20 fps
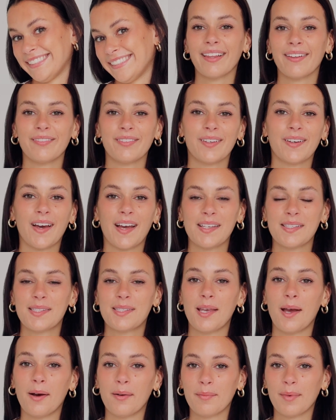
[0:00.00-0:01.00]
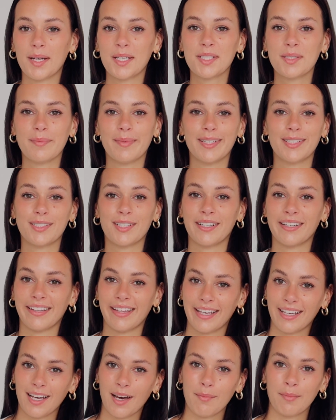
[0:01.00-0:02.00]
Love you guys so much. Make sure to
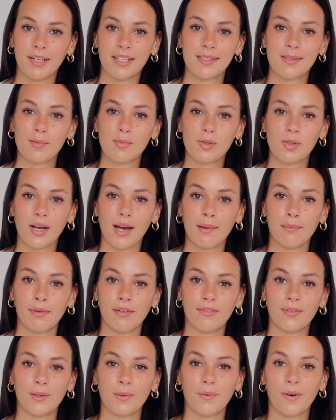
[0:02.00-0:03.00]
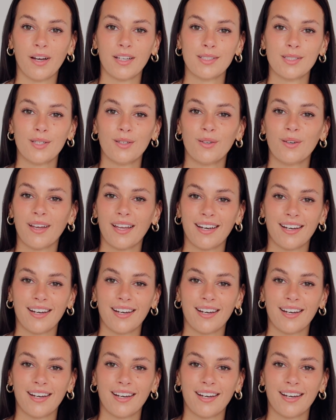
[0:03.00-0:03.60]
like, comment, and subscribe if you want to,